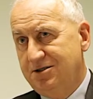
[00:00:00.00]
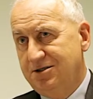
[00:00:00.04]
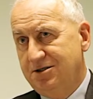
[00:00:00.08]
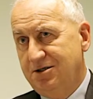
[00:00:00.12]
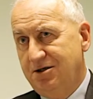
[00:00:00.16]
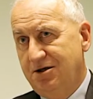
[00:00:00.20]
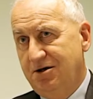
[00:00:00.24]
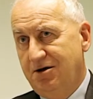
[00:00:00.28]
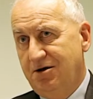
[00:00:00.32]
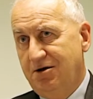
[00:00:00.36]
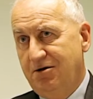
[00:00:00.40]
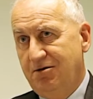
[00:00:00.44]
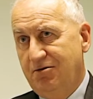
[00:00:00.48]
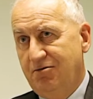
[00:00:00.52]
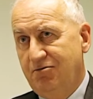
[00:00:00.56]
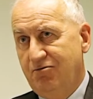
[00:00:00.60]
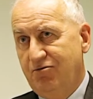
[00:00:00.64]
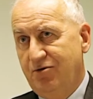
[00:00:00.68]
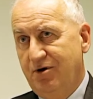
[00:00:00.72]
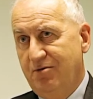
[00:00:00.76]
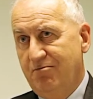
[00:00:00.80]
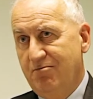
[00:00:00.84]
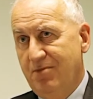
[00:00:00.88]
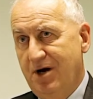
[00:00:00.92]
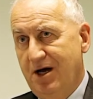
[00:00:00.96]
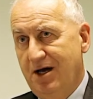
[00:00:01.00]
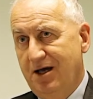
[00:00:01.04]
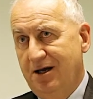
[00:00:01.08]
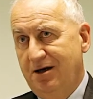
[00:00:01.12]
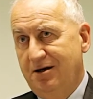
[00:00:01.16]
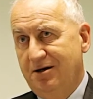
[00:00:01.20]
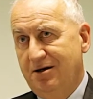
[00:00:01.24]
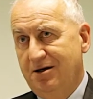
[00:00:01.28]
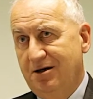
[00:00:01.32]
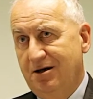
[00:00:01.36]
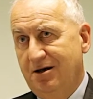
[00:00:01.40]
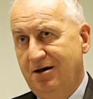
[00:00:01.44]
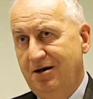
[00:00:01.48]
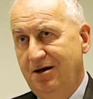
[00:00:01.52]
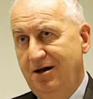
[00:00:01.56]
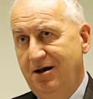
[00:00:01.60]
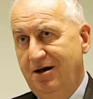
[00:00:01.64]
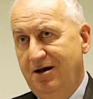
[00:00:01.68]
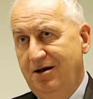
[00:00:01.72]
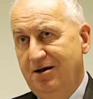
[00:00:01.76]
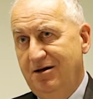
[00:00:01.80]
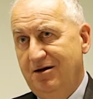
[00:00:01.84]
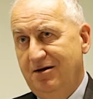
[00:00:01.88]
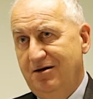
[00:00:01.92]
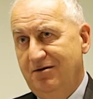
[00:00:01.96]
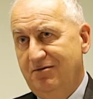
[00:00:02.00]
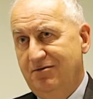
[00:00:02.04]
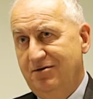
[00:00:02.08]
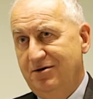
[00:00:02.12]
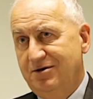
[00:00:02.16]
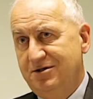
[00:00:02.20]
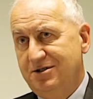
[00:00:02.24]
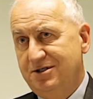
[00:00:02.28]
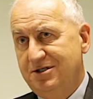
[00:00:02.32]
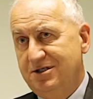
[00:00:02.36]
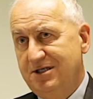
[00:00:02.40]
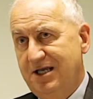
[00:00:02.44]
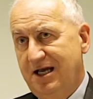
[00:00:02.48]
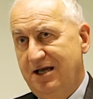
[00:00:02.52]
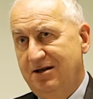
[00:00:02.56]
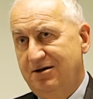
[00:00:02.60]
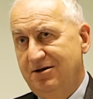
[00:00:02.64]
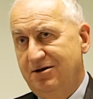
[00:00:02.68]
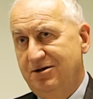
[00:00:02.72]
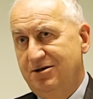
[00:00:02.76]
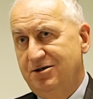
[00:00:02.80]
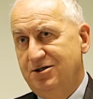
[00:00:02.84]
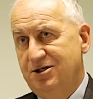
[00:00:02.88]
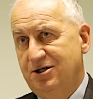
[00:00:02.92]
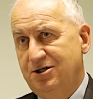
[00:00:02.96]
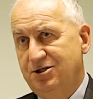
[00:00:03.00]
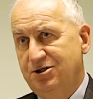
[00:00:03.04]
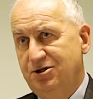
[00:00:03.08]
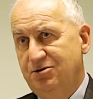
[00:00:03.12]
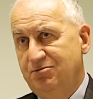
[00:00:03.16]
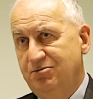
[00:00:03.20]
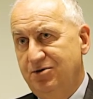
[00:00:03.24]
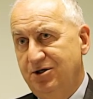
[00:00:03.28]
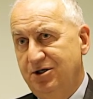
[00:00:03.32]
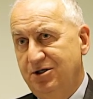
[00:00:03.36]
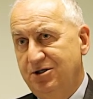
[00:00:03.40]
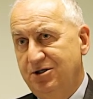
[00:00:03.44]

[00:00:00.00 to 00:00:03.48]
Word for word: is a reminder of the standards I should